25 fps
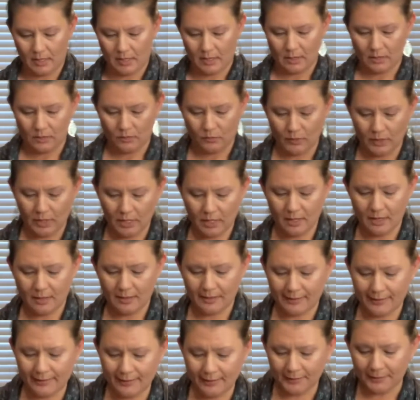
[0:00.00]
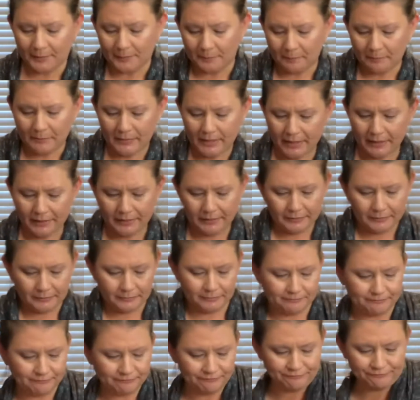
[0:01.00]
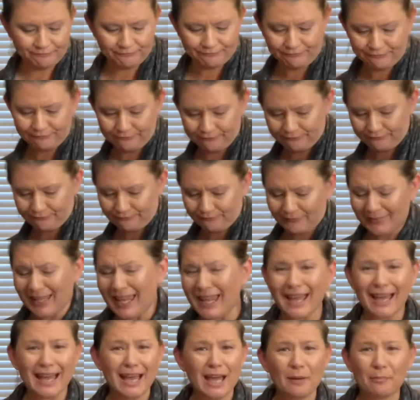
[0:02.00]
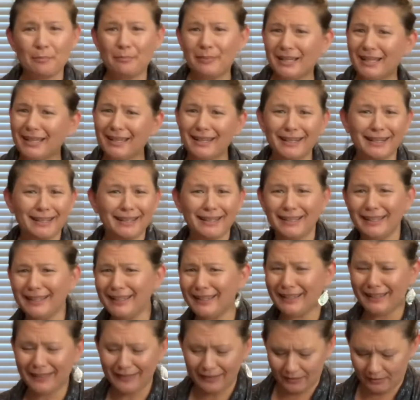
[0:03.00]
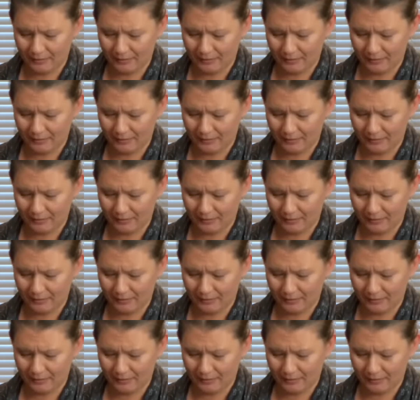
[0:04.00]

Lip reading: We are gonna melt our butter.